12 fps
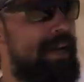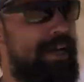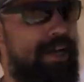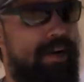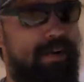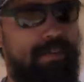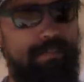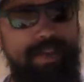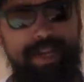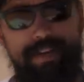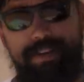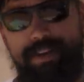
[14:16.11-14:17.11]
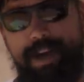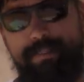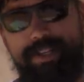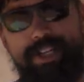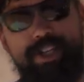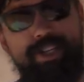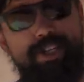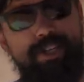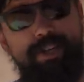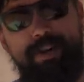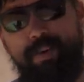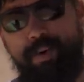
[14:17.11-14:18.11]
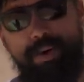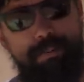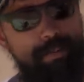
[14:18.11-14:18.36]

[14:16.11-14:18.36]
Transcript: you know, be it competition or